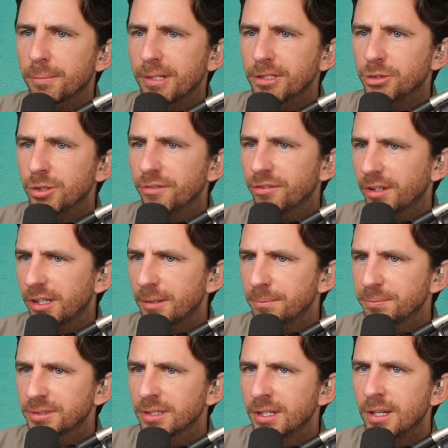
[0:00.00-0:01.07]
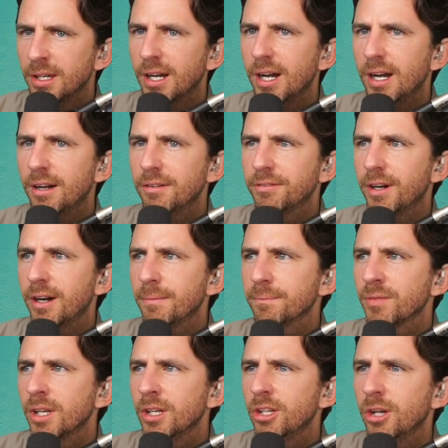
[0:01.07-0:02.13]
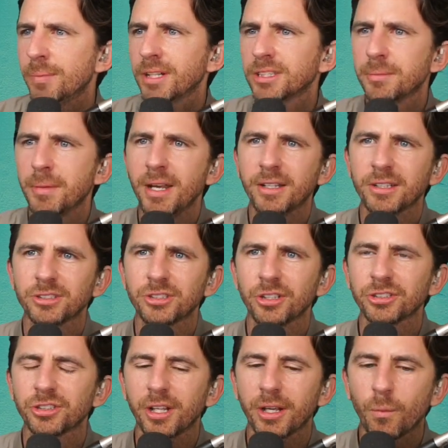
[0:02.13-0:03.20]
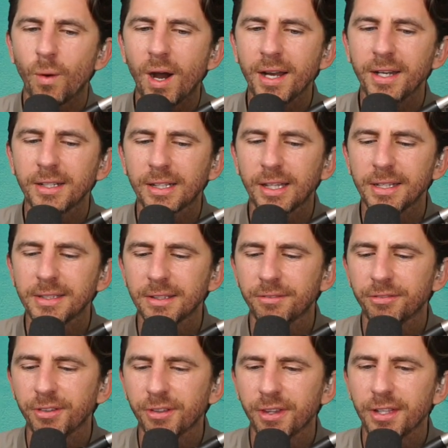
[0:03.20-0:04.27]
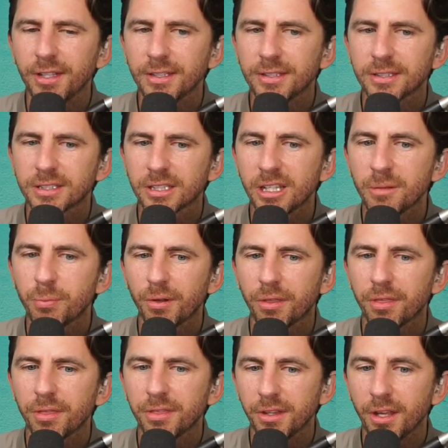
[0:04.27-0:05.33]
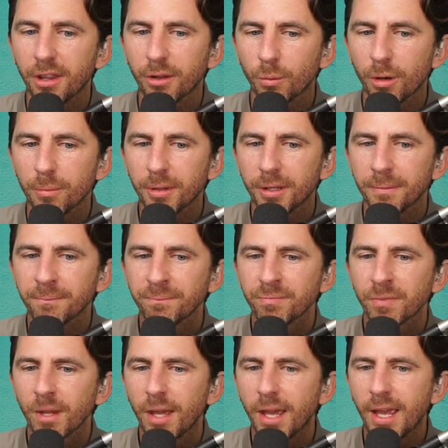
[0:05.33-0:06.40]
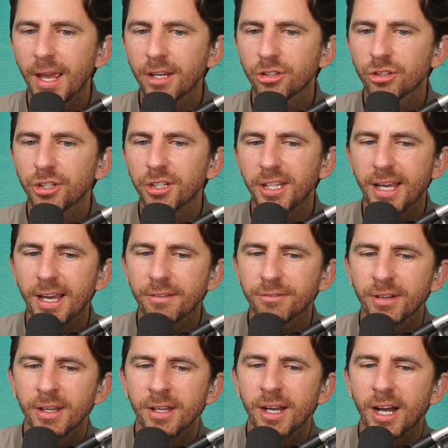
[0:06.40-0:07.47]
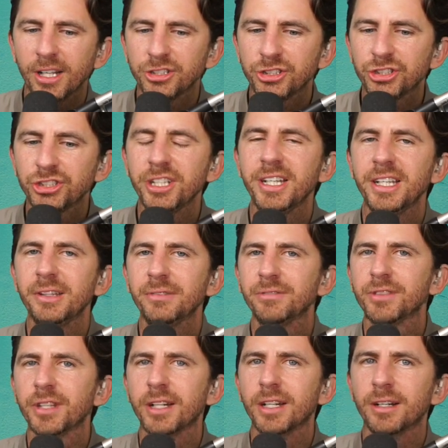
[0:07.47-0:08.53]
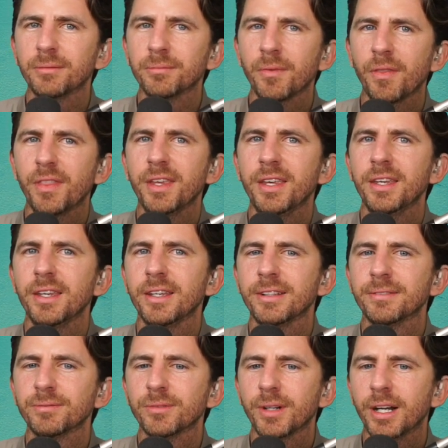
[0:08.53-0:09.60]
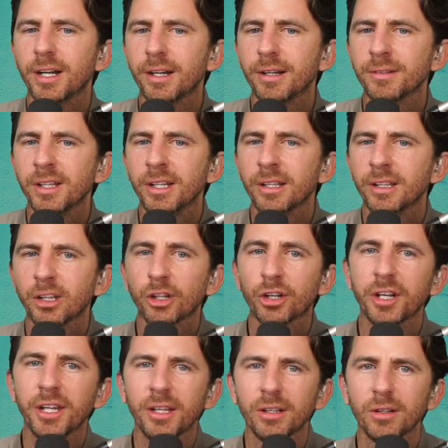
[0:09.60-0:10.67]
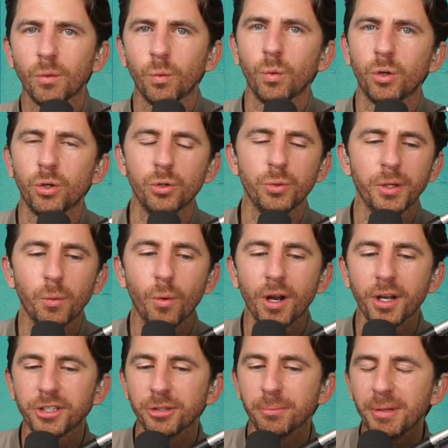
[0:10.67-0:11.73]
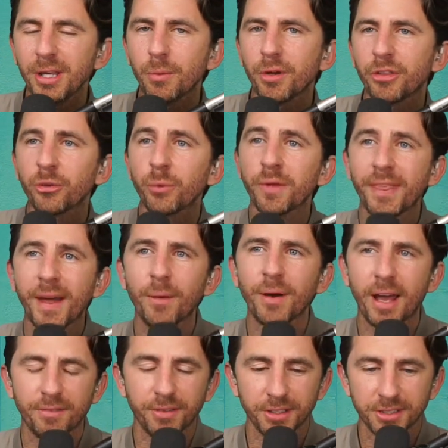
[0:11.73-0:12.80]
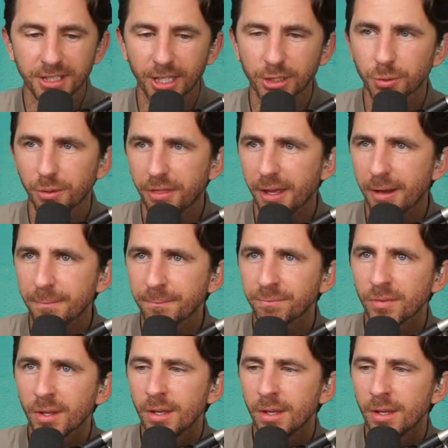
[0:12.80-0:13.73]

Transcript: to play two different clips of um, you know because the main concerns are like why did Clayton feel the need to sleep with the other women, and could he have achieved um, the uh, learning who he wanted to be with without having sex with them.